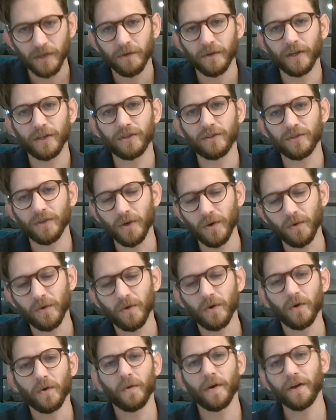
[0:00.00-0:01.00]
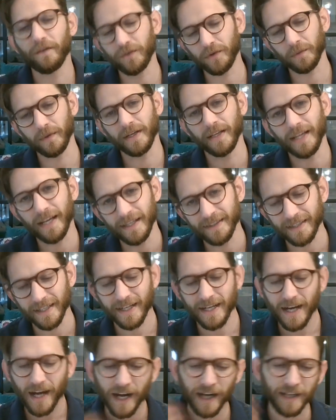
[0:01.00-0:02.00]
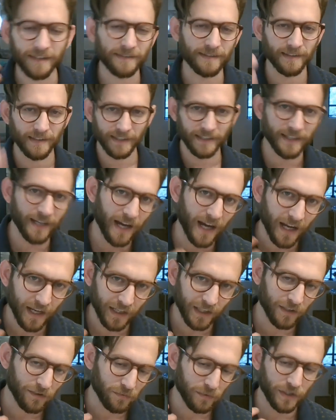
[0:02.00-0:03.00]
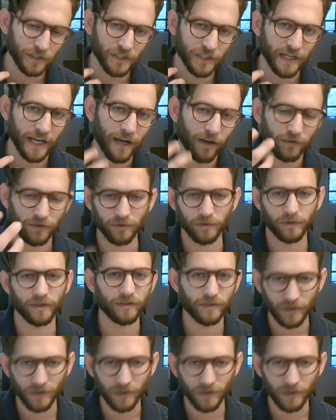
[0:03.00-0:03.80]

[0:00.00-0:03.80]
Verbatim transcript: Right? So we have to realize that constantly God is reaching out to us.